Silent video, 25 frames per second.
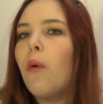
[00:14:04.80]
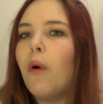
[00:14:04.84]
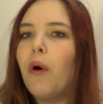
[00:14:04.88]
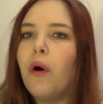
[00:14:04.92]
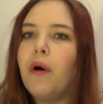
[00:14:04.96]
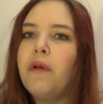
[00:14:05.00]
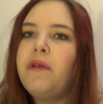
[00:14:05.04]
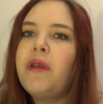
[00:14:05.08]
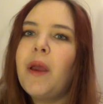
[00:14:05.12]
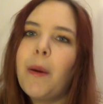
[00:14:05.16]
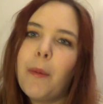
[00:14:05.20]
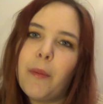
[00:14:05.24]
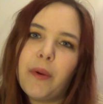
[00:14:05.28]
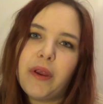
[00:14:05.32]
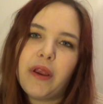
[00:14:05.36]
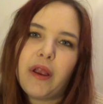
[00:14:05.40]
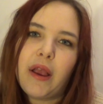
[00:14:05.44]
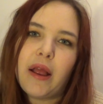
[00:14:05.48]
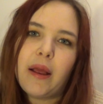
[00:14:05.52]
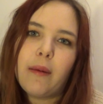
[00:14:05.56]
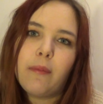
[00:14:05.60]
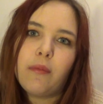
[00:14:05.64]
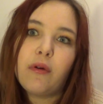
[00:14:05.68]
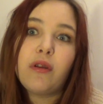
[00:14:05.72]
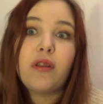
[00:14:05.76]
well, tell me when you
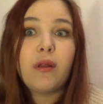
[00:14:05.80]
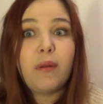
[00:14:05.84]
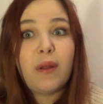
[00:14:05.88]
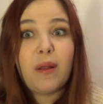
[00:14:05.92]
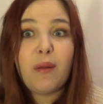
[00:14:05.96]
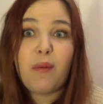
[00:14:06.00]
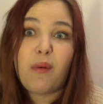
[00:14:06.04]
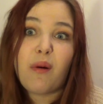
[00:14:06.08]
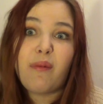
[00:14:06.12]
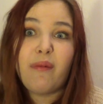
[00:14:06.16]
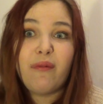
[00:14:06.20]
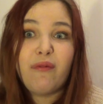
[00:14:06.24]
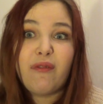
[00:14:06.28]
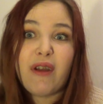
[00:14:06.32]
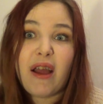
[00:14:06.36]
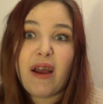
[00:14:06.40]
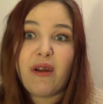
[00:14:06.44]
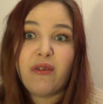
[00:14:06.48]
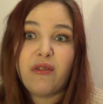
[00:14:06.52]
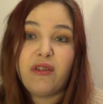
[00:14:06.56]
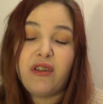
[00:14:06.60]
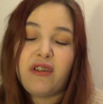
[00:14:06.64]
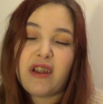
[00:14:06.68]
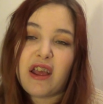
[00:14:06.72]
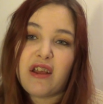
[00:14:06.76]
get them because I'm now coming
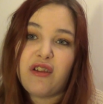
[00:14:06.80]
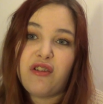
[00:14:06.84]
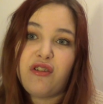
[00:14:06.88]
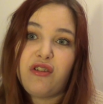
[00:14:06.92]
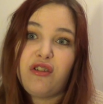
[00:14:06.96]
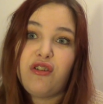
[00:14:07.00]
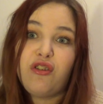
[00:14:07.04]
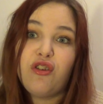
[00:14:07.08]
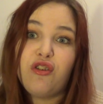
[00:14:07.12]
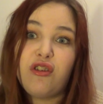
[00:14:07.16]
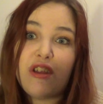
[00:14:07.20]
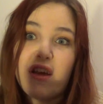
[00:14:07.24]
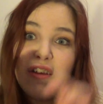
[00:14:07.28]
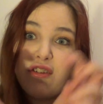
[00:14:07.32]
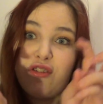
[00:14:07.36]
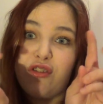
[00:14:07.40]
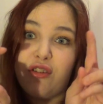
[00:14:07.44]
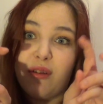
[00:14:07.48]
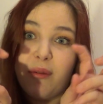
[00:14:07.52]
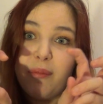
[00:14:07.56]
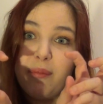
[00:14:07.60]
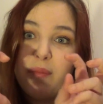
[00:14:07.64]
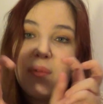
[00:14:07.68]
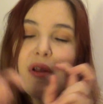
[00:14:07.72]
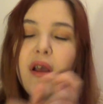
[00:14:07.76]
around to test
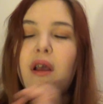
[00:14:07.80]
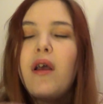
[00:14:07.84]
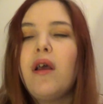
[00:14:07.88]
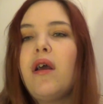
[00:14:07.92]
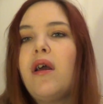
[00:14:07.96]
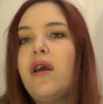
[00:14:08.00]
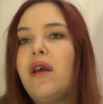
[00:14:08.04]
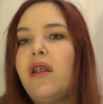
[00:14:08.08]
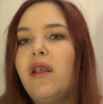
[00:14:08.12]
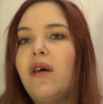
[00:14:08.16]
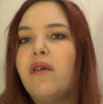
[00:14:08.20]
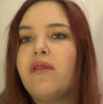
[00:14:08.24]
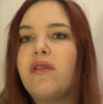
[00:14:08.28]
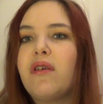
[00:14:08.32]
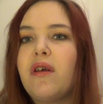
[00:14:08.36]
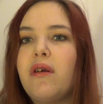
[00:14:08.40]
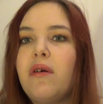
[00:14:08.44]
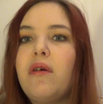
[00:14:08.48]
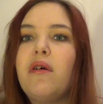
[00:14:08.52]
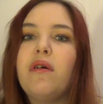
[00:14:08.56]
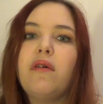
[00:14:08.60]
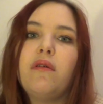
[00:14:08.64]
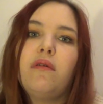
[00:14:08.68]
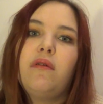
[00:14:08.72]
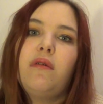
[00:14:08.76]
them. And I was like,
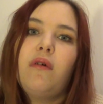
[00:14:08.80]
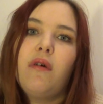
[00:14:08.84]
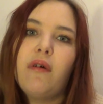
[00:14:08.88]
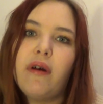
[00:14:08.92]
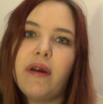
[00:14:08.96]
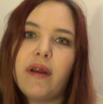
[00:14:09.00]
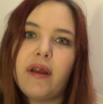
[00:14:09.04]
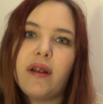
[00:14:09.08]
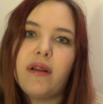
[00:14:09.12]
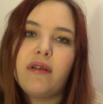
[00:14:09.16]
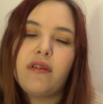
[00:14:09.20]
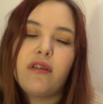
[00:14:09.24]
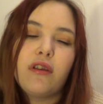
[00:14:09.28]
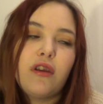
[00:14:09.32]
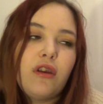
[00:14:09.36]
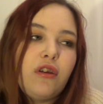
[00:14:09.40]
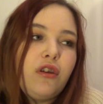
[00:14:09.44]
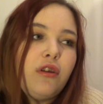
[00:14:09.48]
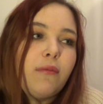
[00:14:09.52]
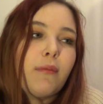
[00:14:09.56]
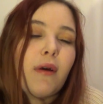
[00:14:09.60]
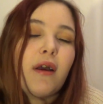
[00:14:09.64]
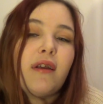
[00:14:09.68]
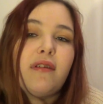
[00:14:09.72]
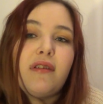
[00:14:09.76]
oh, alright. So
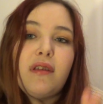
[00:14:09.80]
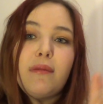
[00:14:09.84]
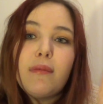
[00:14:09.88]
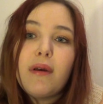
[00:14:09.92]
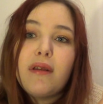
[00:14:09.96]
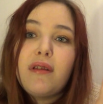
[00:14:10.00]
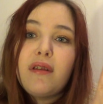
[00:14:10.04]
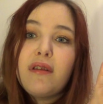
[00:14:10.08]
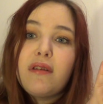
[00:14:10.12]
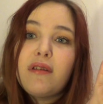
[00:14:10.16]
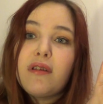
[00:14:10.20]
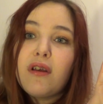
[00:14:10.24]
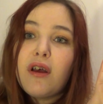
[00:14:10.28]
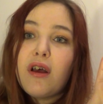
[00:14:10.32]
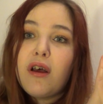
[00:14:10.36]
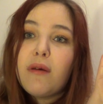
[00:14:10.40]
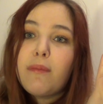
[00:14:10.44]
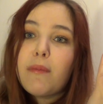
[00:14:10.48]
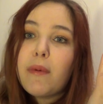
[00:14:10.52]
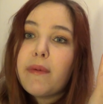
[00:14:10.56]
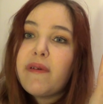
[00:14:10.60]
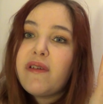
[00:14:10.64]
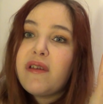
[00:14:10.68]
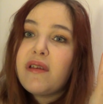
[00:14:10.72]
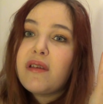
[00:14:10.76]
you might see my sister
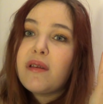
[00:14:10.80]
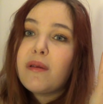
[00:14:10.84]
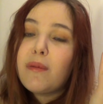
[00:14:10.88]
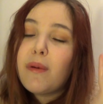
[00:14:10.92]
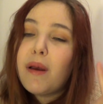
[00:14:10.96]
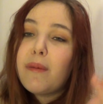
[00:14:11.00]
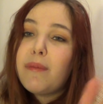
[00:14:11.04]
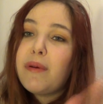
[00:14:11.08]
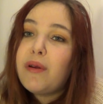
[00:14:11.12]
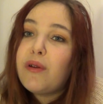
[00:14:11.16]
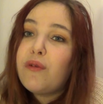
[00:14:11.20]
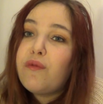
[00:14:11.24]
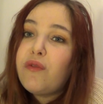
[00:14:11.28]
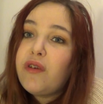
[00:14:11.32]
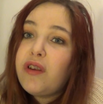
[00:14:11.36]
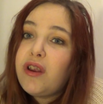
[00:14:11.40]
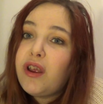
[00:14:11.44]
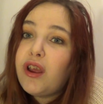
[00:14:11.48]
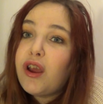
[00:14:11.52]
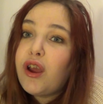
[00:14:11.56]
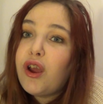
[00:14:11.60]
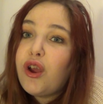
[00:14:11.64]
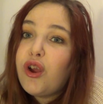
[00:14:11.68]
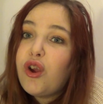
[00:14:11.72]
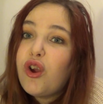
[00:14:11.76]
might be on
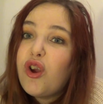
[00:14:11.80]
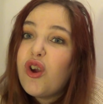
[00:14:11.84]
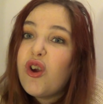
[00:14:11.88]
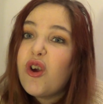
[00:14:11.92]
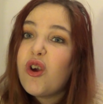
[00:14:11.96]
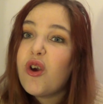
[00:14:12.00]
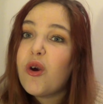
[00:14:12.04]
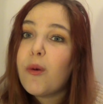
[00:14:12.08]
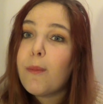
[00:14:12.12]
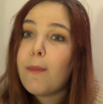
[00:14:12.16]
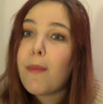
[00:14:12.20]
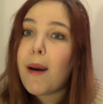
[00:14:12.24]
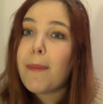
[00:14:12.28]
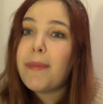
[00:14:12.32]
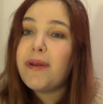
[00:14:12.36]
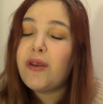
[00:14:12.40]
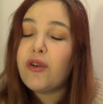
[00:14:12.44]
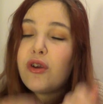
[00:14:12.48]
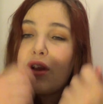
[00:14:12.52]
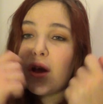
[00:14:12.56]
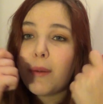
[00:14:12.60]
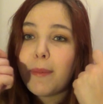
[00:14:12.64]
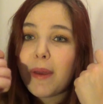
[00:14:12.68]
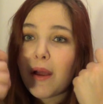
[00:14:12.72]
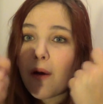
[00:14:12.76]
video, might be
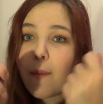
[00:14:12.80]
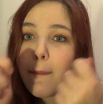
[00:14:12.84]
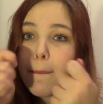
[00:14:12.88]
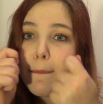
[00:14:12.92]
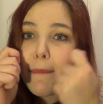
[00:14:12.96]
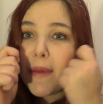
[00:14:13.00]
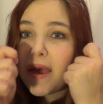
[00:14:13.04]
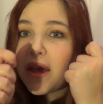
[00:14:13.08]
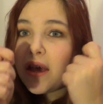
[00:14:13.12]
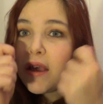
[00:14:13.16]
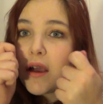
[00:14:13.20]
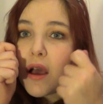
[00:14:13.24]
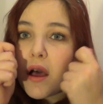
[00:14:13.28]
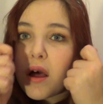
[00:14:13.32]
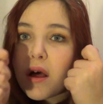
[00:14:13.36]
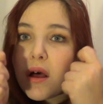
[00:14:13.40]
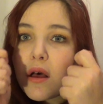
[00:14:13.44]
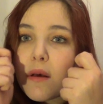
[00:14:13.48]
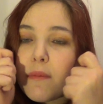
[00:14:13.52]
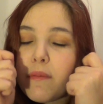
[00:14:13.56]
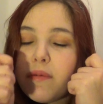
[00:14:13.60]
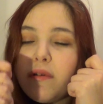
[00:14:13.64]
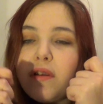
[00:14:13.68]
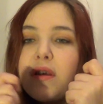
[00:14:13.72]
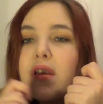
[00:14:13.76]
doing a bit of
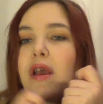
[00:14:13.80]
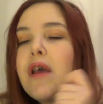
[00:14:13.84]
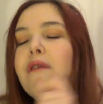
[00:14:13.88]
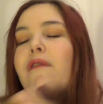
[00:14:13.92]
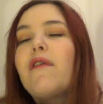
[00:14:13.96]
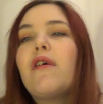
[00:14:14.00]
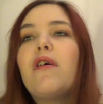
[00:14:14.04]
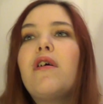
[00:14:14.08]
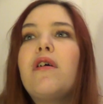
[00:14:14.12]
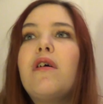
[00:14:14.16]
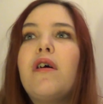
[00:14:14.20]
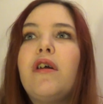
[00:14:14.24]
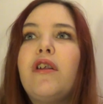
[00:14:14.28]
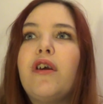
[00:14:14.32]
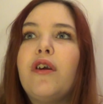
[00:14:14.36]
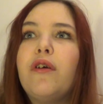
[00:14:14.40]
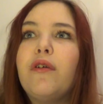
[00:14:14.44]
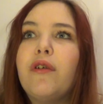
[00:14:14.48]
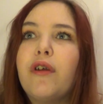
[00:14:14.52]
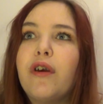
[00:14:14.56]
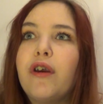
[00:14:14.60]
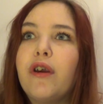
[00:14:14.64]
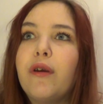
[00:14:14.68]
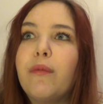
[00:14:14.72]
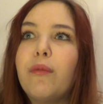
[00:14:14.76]
makeup together, I
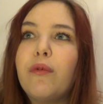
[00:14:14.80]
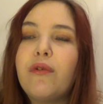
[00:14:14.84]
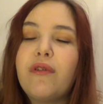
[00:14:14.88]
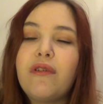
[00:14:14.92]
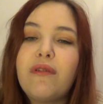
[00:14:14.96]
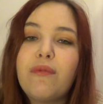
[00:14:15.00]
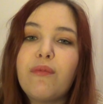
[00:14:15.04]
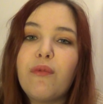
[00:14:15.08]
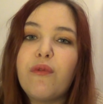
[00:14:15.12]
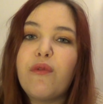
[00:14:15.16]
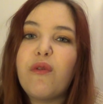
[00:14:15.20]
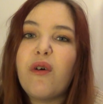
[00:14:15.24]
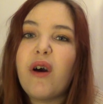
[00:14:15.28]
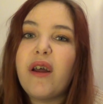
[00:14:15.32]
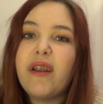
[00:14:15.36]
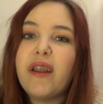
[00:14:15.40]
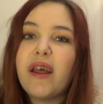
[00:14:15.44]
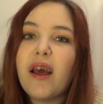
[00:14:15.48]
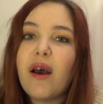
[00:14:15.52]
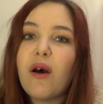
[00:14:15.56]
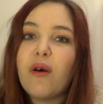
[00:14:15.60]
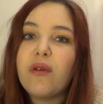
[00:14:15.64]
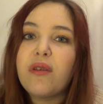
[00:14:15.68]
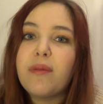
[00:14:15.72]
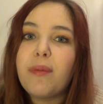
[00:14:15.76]
don't know, we'll find
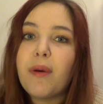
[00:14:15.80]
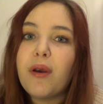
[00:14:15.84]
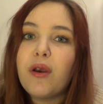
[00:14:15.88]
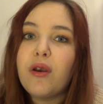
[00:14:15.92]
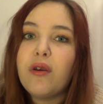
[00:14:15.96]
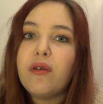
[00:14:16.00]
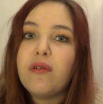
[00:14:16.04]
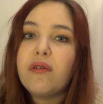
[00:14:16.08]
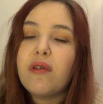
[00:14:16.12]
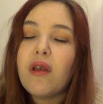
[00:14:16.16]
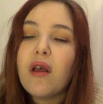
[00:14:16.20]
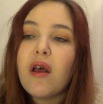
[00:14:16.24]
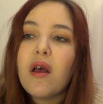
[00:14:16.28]
out, I suppose.